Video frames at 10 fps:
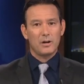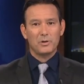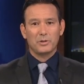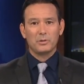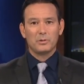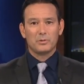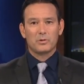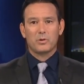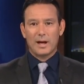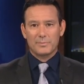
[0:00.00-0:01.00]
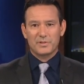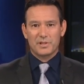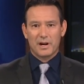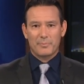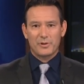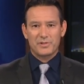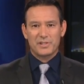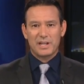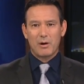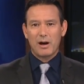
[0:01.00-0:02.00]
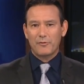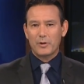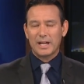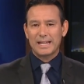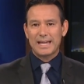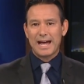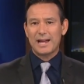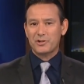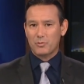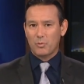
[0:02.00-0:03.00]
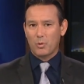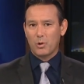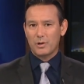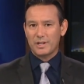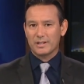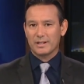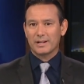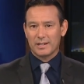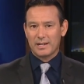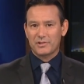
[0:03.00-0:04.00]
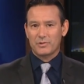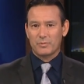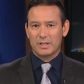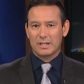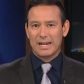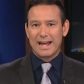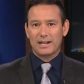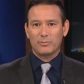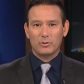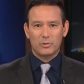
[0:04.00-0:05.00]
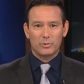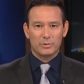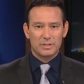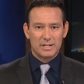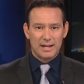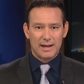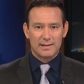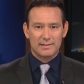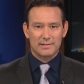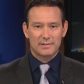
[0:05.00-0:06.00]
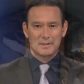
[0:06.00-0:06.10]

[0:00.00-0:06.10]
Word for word: Honolulu Crime Stoppers is now offering a cash reward in connection with an animal cruelty case.